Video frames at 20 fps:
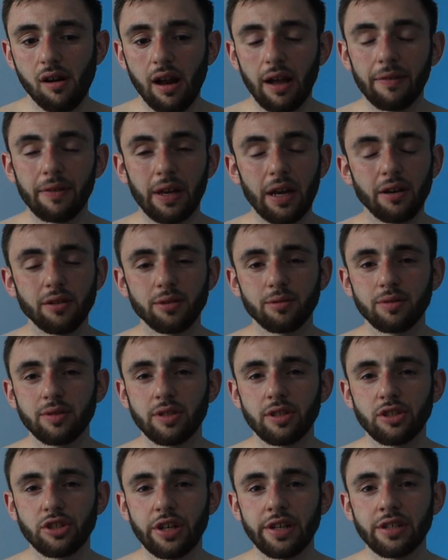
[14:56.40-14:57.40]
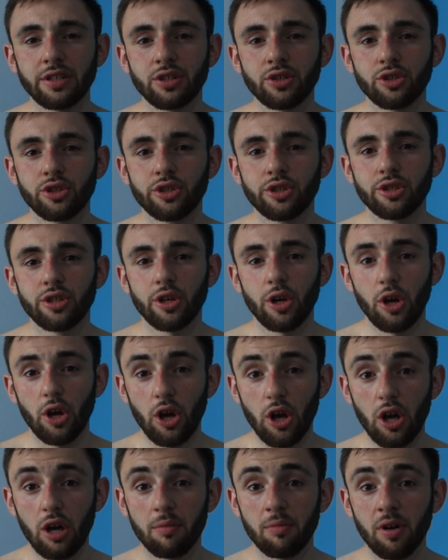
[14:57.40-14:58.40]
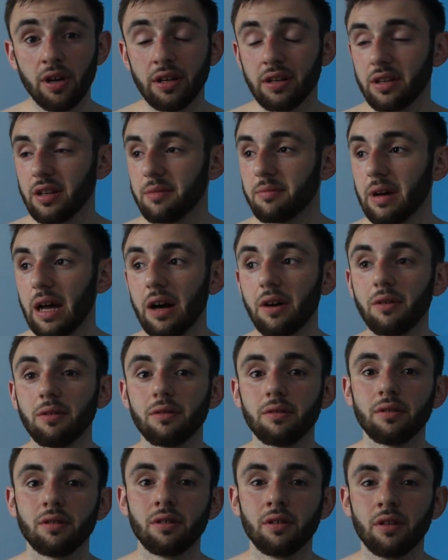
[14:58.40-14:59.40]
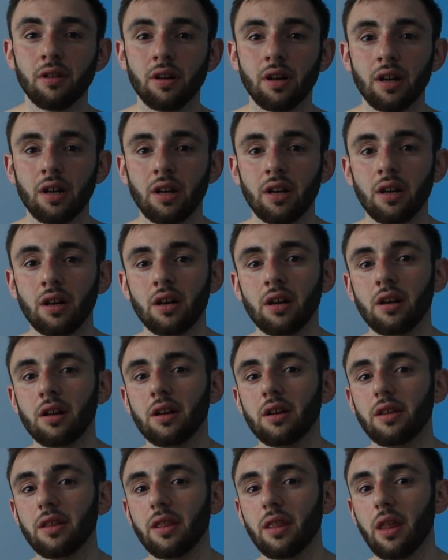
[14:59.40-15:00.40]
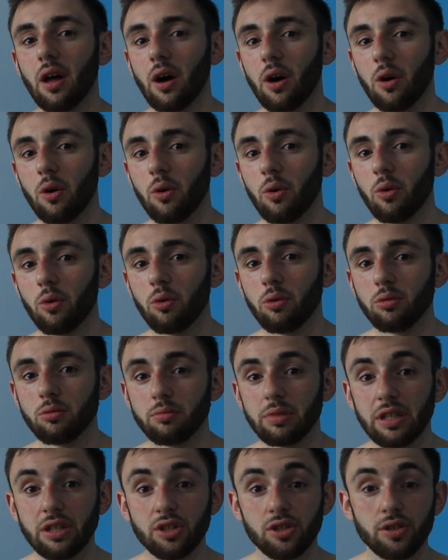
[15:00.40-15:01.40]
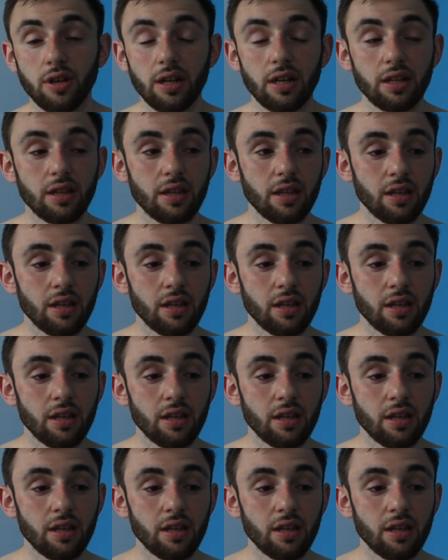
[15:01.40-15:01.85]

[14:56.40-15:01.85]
if Kels was to change her mind about the whole being shredded